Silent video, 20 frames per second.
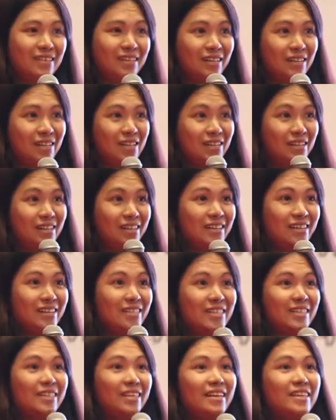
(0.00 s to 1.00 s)
T U V
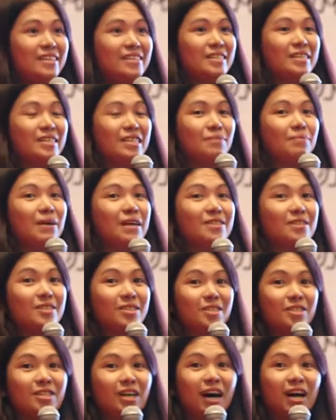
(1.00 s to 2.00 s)
Rheinland,
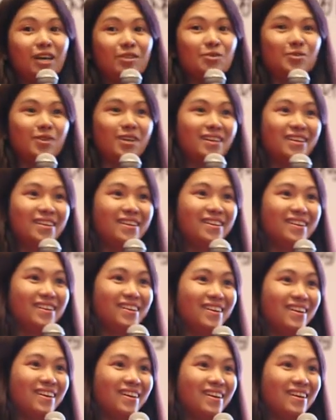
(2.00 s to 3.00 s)

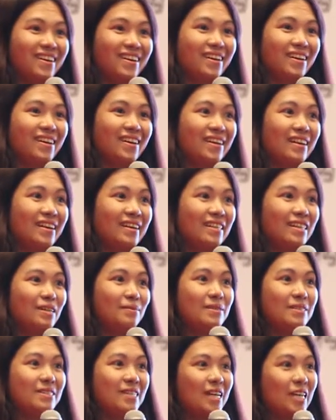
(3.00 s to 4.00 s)
we have one hundred
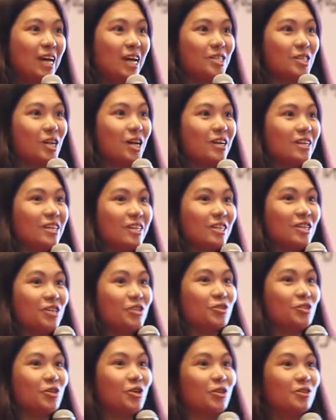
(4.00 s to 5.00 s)
forty-two years old
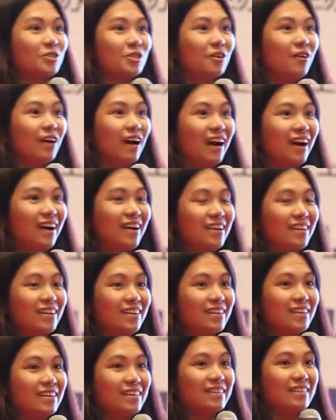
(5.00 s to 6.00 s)
history already.
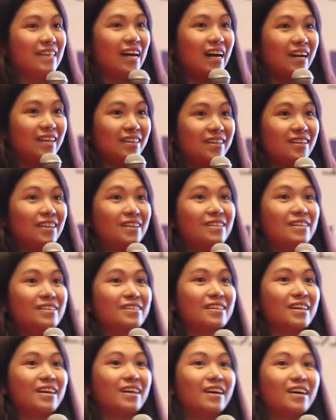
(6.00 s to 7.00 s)
Upon the
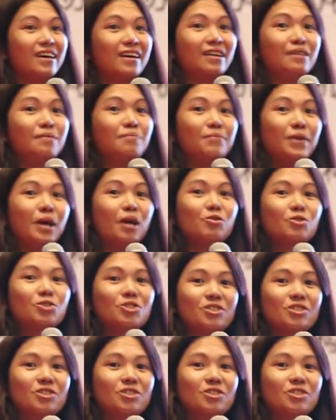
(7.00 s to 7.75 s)
foundation of it,